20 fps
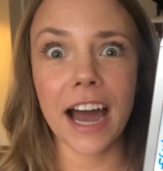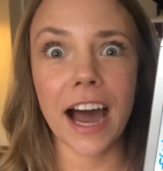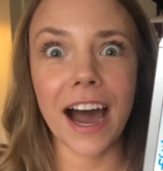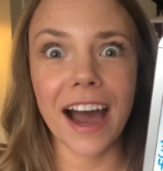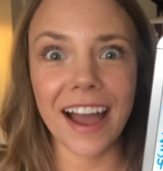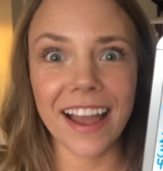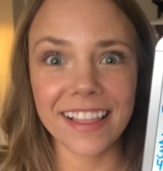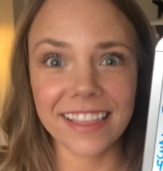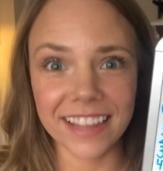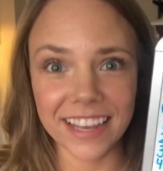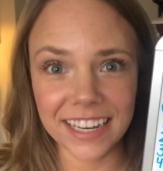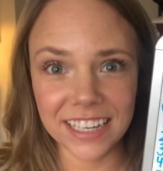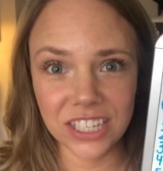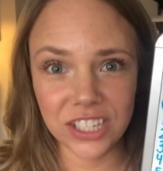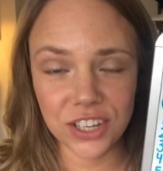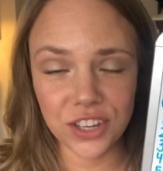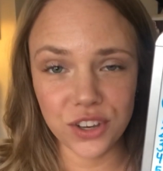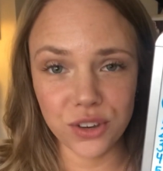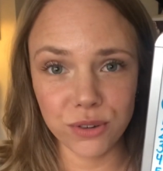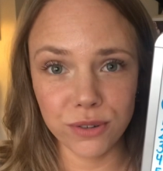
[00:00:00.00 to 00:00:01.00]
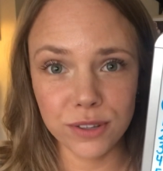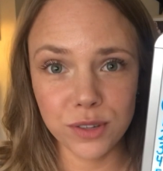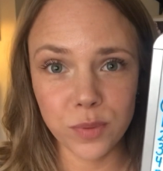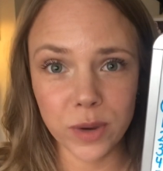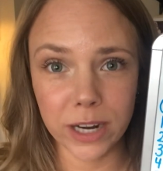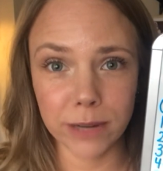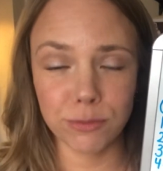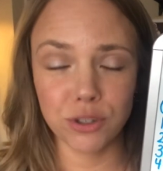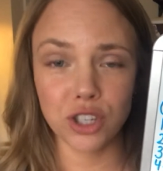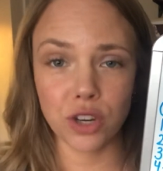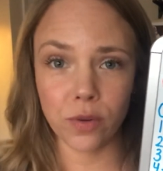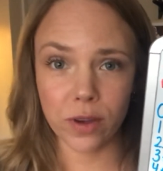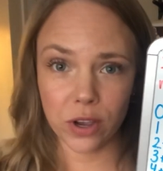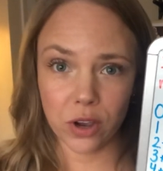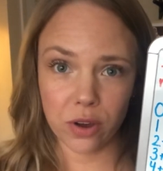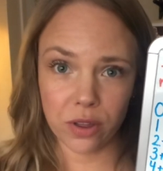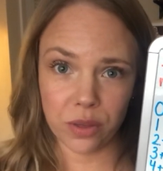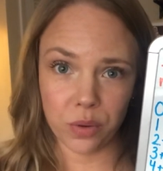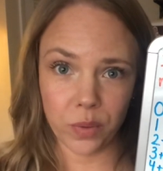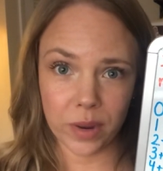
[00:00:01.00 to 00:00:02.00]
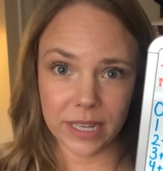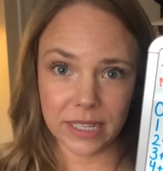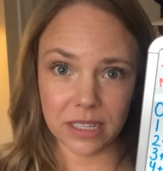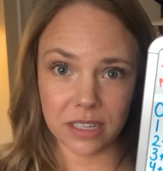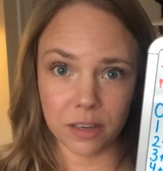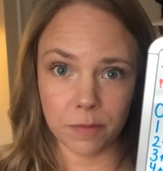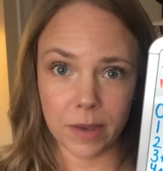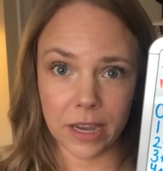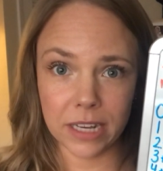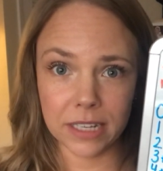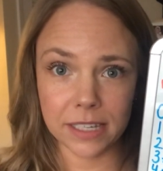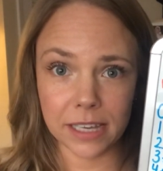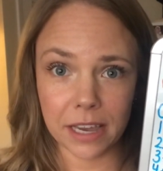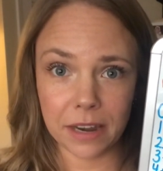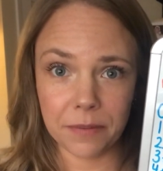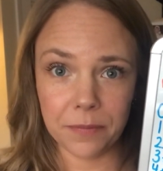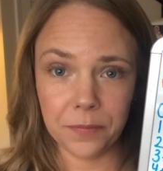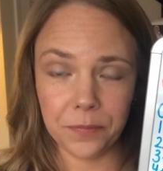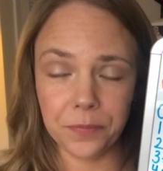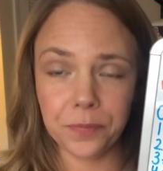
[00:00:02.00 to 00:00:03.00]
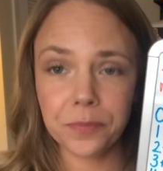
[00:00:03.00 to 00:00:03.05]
I like to use when I'm showing all the ways to make 10.